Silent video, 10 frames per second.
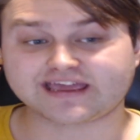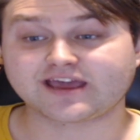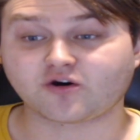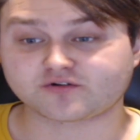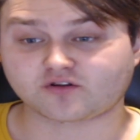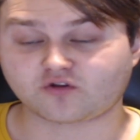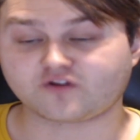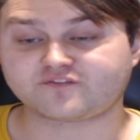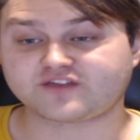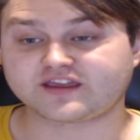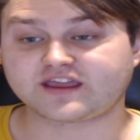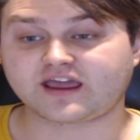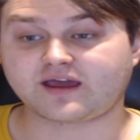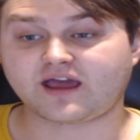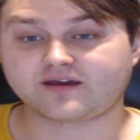killed Luffy
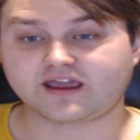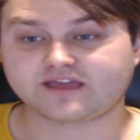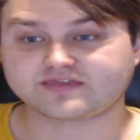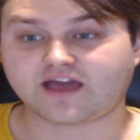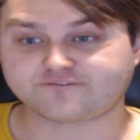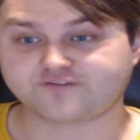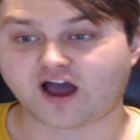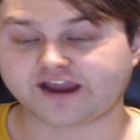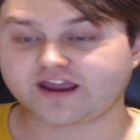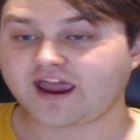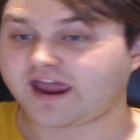in that fight.